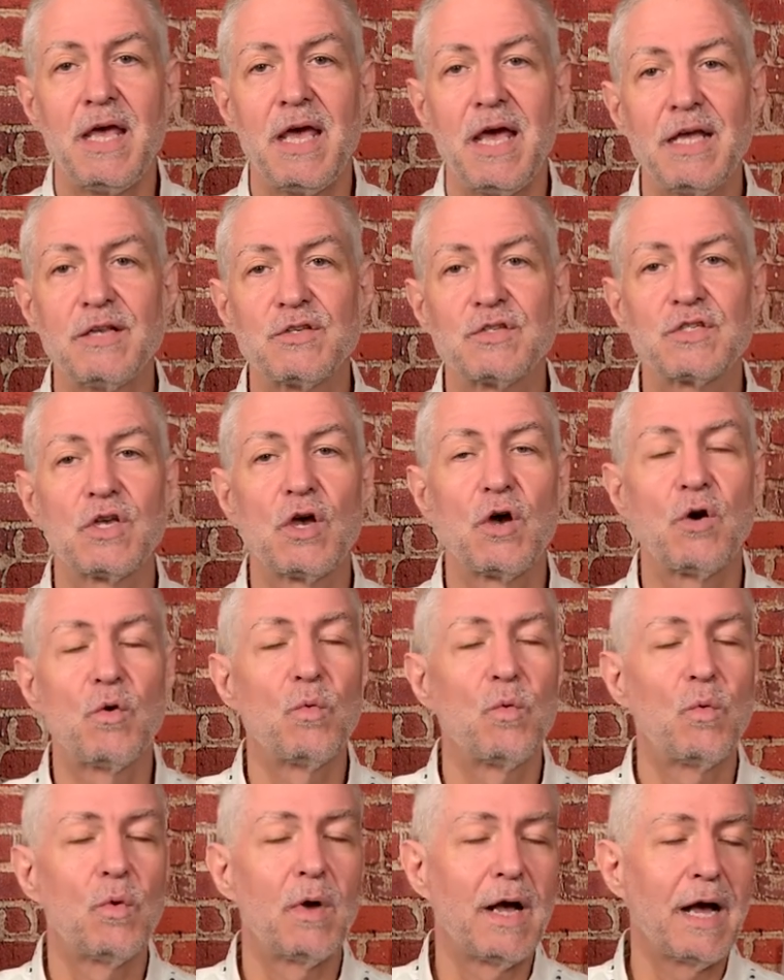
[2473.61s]
And
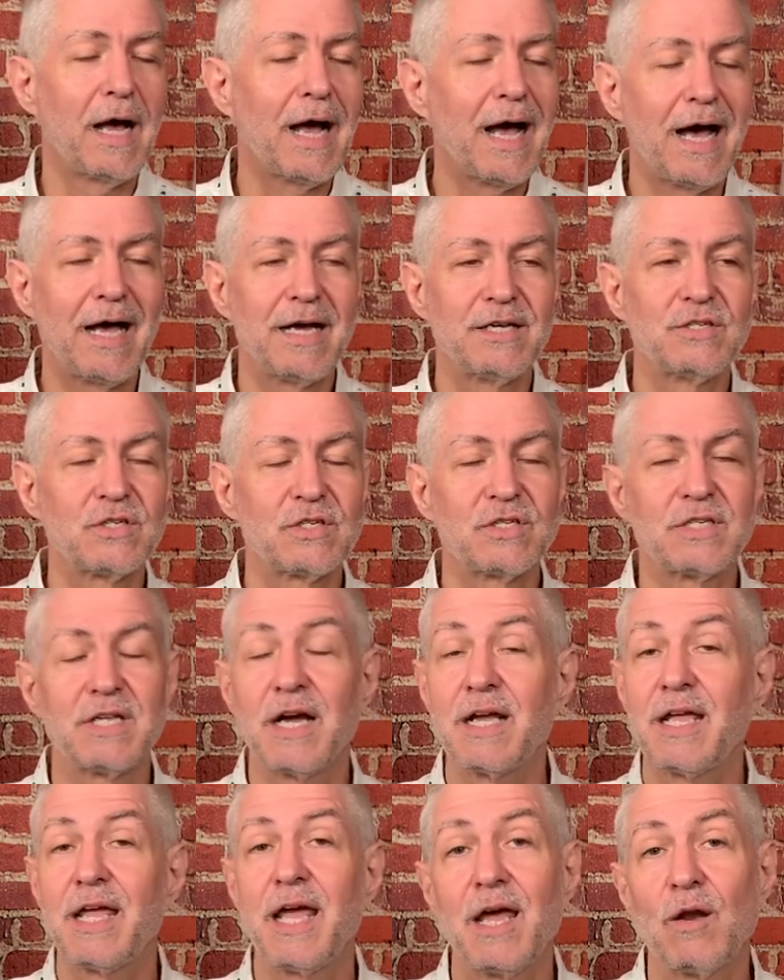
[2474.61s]
so I just,
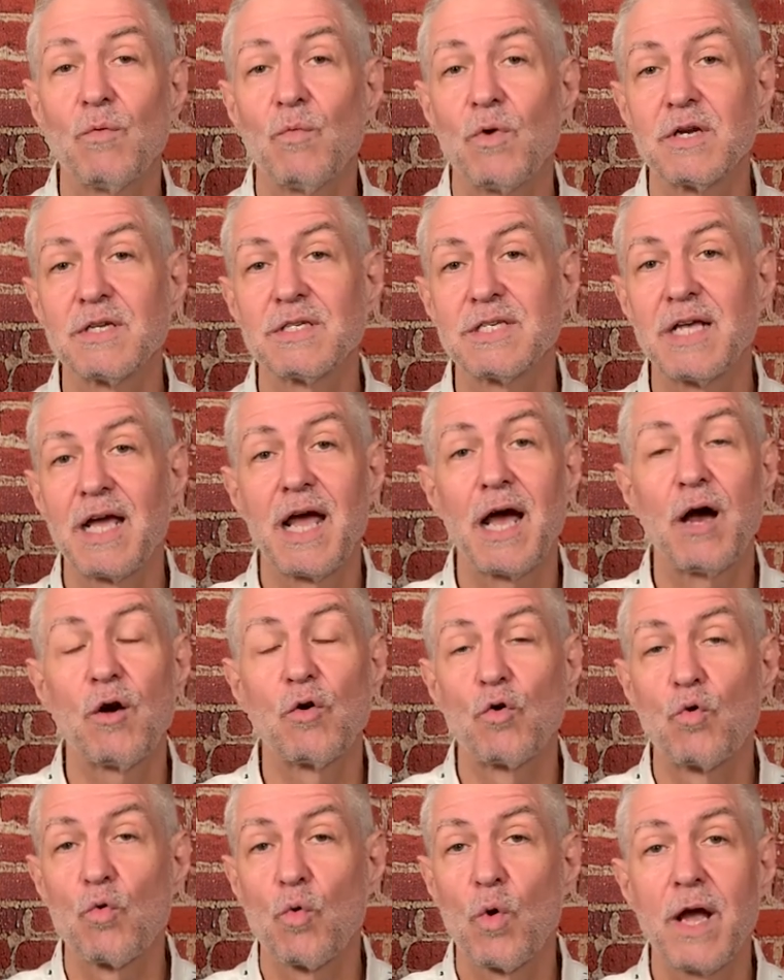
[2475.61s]
again, want to say how
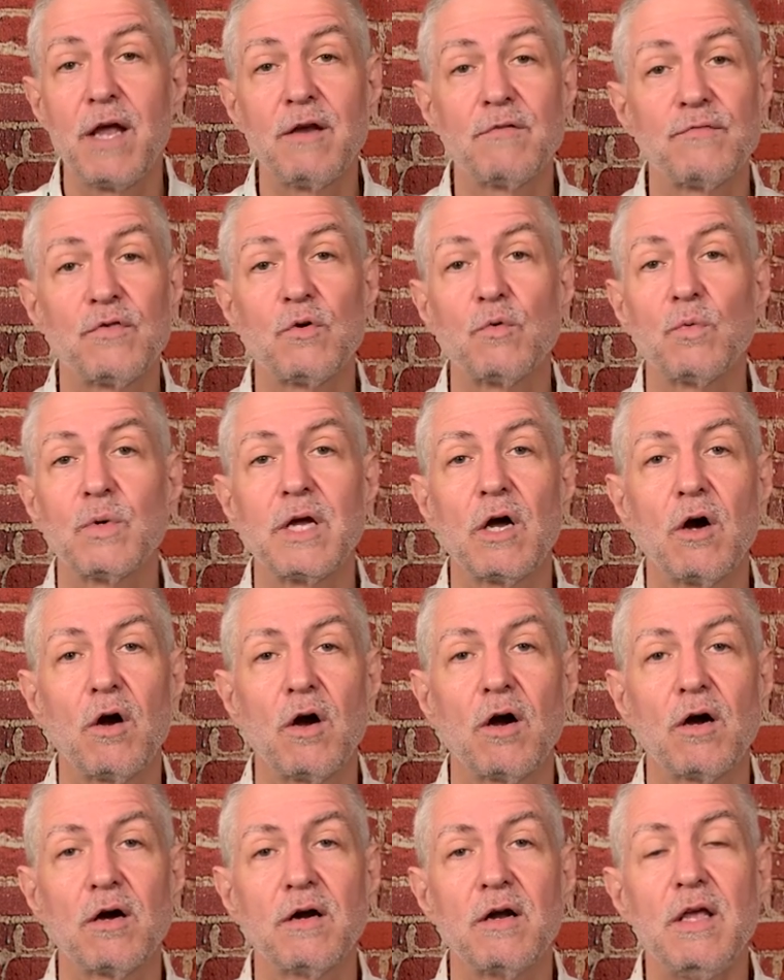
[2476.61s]
grateful we
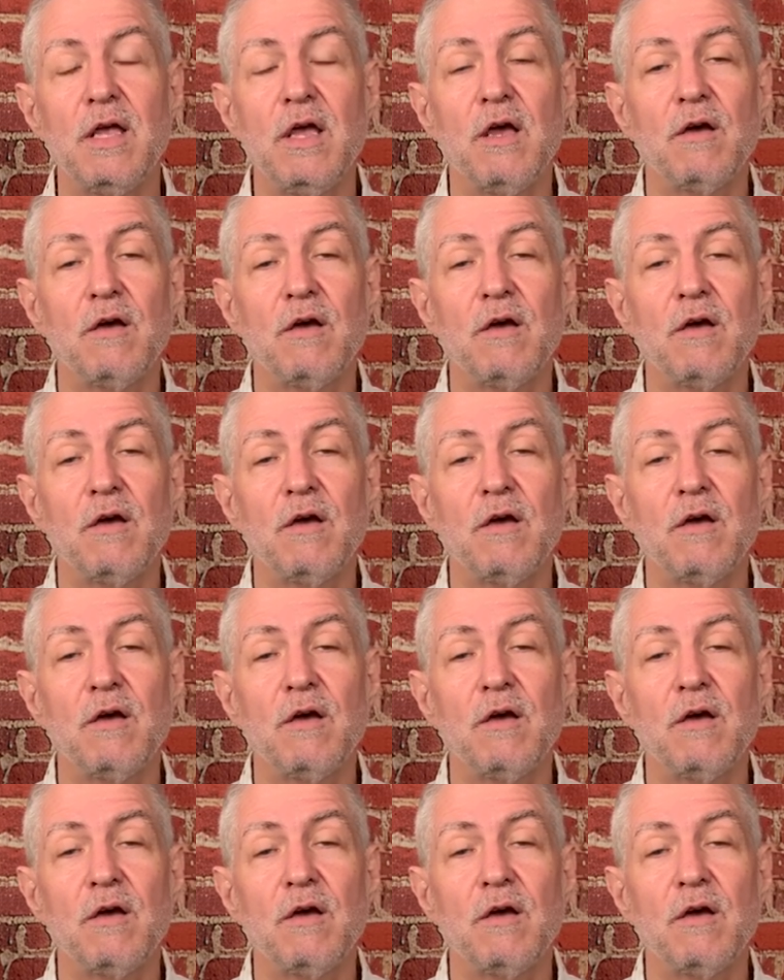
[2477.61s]
are